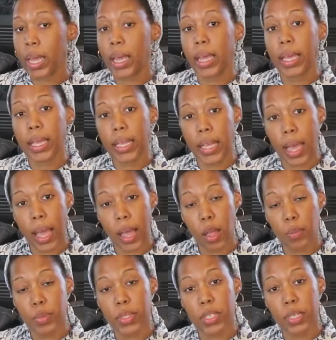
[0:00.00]
It
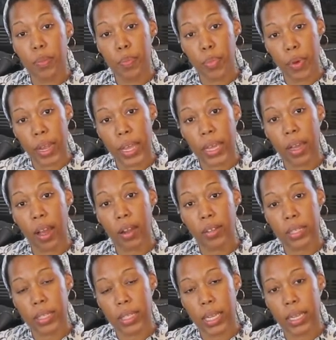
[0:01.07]
helps to break our
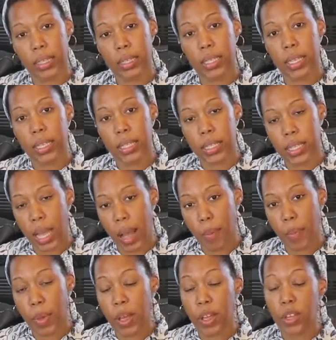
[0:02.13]
sentence
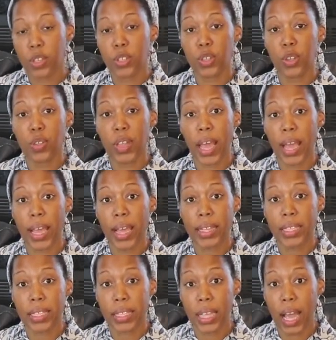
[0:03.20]
up so that
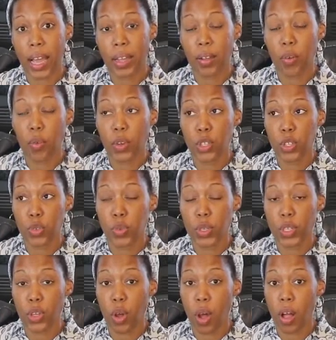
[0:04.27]
it's not what you
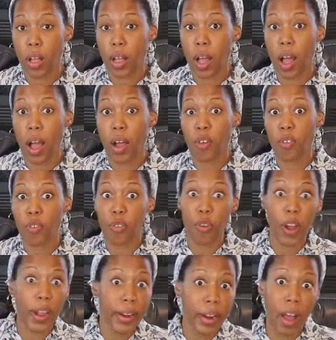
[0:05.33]
would call a
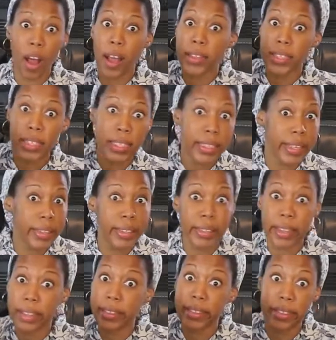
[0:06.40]
run-on
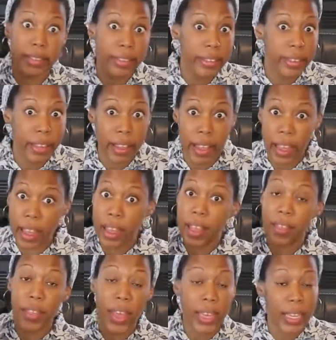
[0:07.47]
sentence
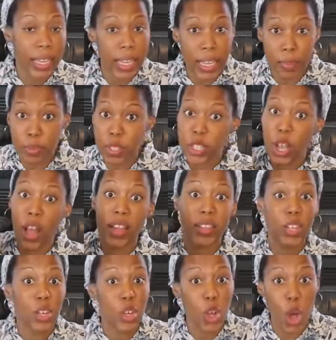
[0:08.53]
that keeps
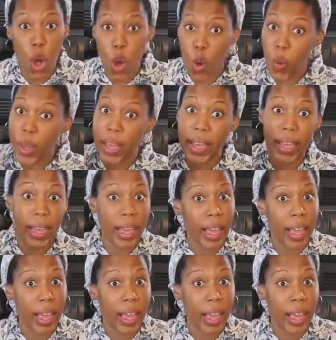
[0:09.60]
on going.